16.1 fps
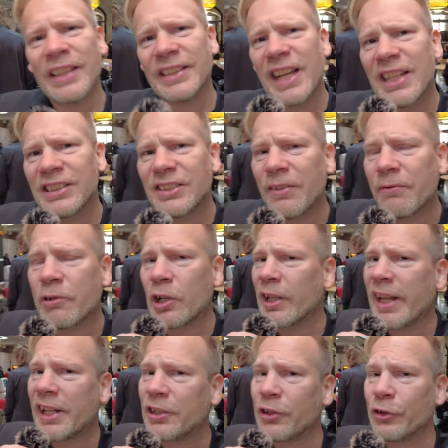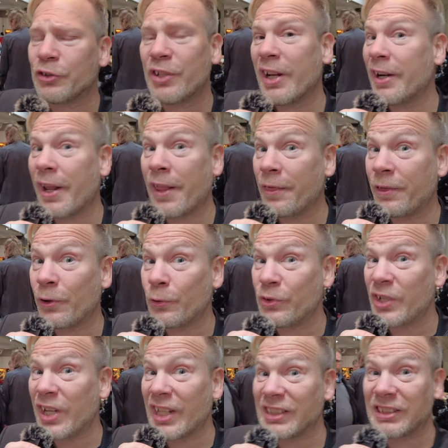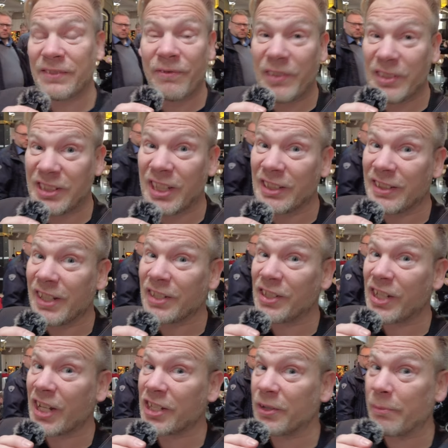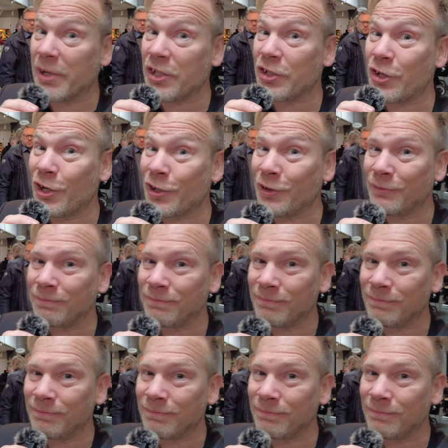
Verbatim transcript: Tons of collectors and enthusiasts visit this exhibition.